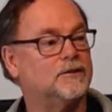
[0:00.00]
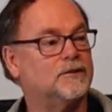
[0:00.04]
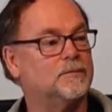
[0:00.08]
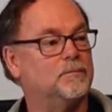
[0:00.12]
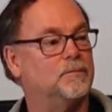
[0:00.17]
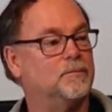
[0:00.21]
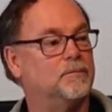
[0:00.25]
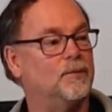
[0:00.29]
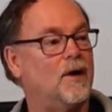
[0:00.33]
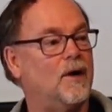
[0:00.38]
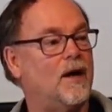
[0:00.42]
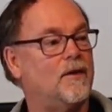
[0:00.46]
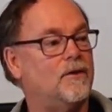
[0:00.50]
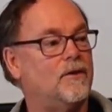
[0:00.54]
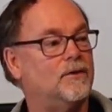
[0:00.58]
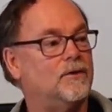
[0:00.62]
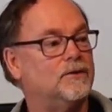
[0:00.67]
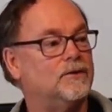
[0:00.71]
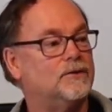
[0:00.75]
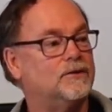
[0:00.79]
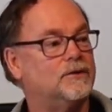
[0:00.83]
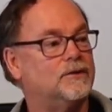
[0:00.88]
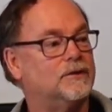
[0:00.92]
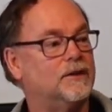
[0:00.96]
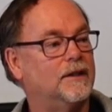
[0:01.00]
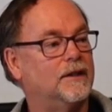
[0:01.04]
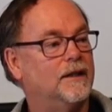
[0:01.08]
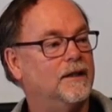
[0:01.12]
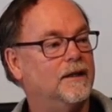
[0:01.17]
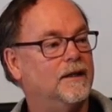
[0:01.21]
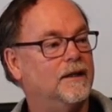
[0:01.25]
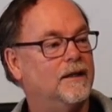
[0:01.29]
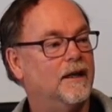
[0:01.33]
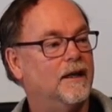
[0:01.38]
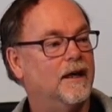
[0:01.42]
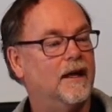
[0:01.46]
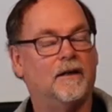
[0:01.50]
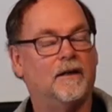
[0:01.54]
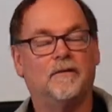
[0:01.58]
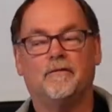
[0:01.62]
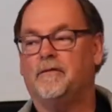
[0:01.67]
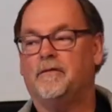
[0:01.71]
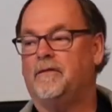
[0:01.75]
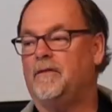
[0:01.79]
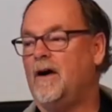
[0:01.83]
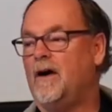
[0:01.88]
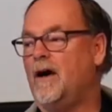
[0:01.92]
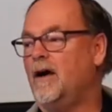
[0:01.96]
brothers and
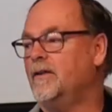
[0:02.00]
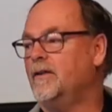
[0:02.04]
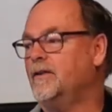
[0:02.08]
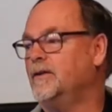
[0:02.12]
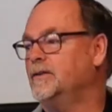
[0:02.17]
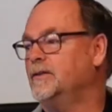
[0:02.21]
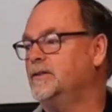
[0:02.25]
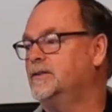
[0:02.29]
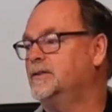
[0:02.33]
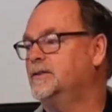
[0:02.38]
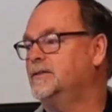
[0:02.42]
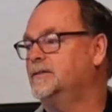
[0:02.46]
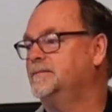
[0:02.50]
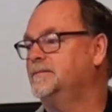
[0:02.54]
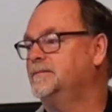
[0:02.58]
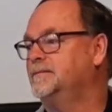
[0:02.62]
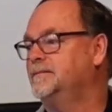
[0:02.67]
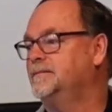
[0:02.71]
fathers,